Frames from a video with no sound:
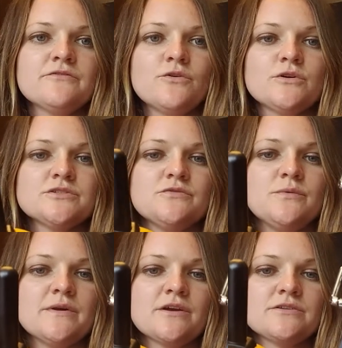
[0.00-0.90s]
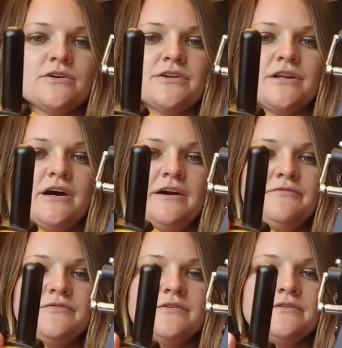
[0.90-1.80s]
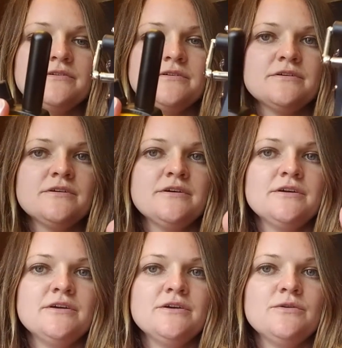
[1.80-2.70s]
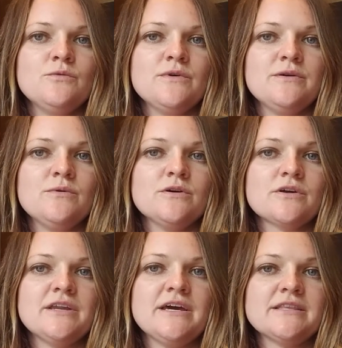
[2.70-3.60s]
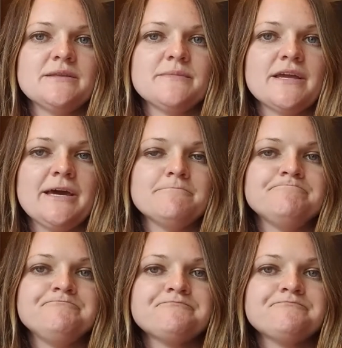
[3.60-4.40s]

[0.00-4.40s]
Of course, if we want to turn it off, we will connect them again.